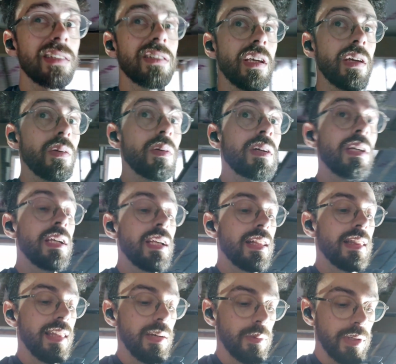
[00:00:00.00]
So
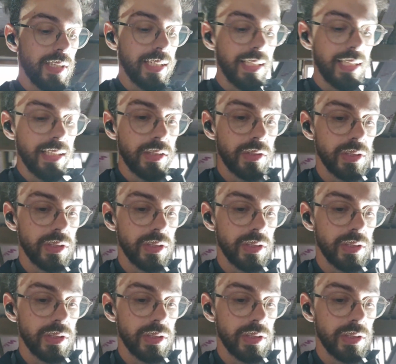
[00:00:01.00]
that one I can